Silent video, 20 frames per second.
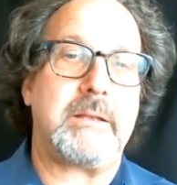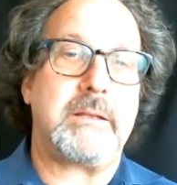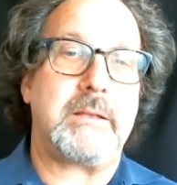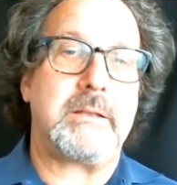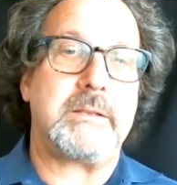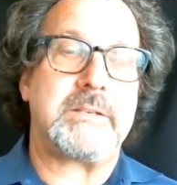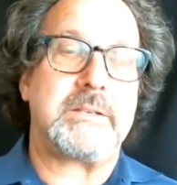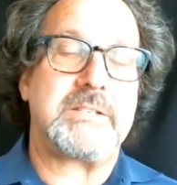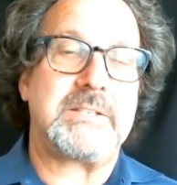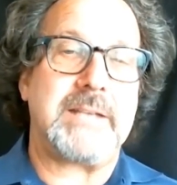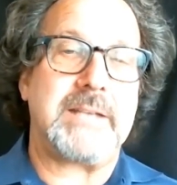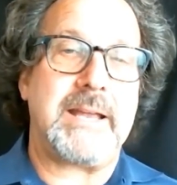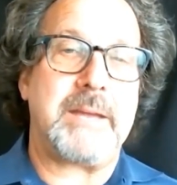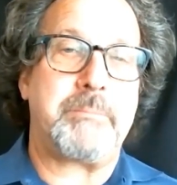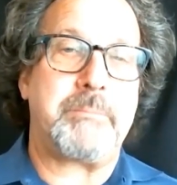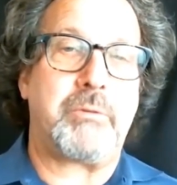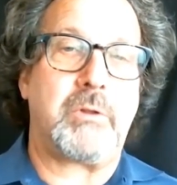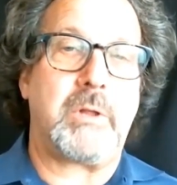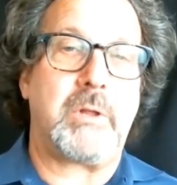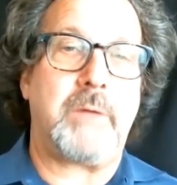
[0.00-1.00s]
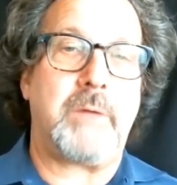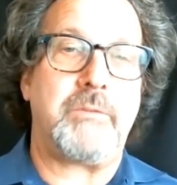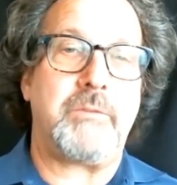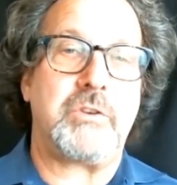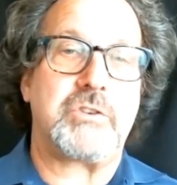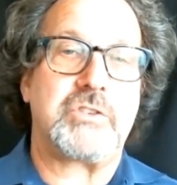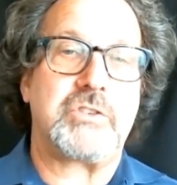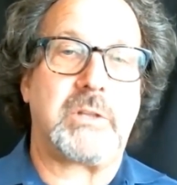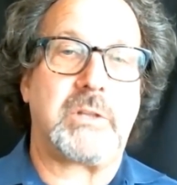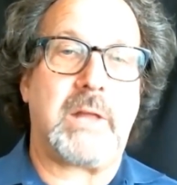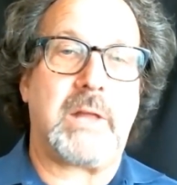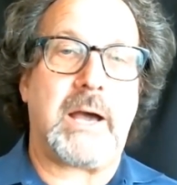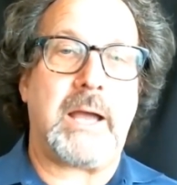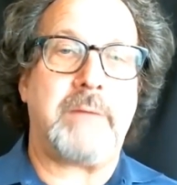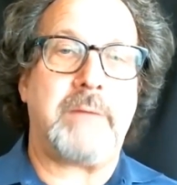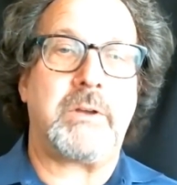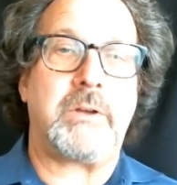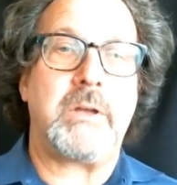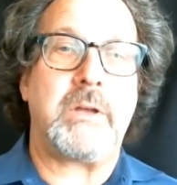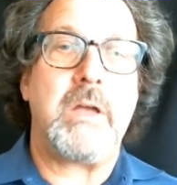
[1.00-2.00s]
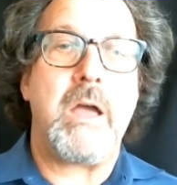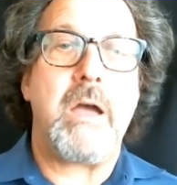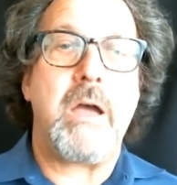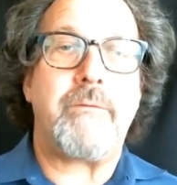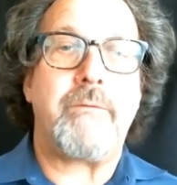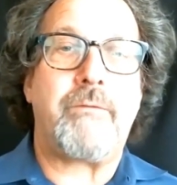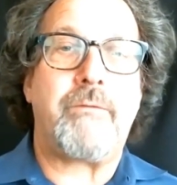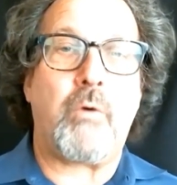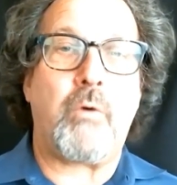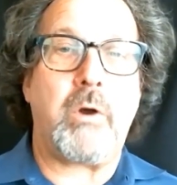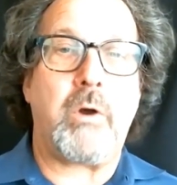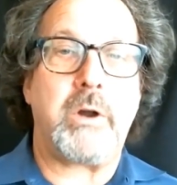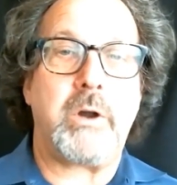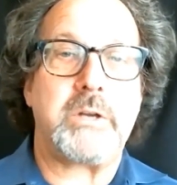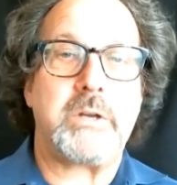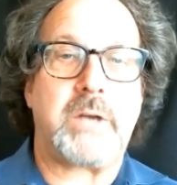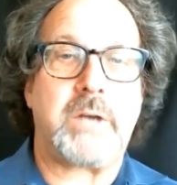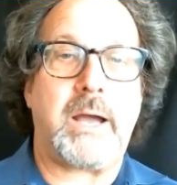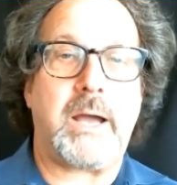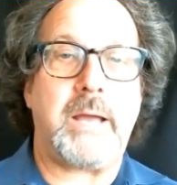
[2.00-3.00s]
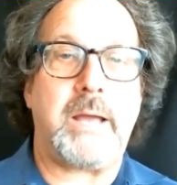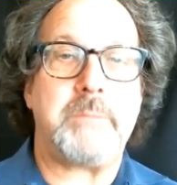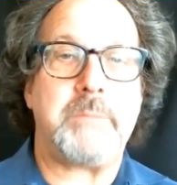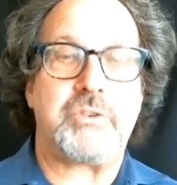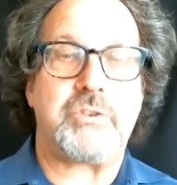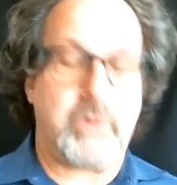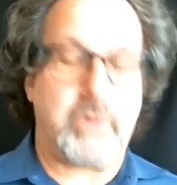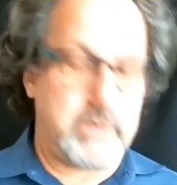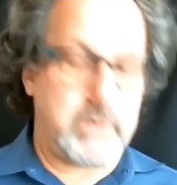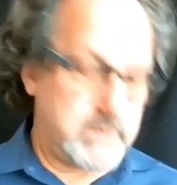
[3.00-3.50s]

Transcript: sample of your saliva four times during the